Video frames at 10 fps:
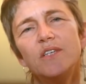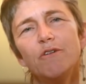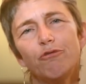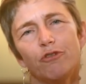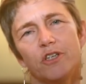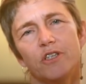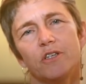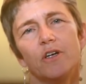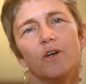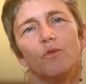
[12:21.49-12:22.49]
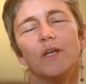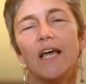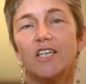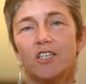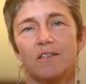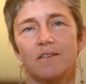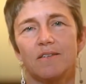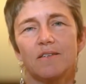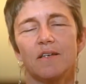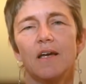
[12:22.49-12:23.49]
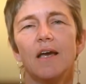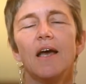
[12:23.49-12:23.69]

different relations,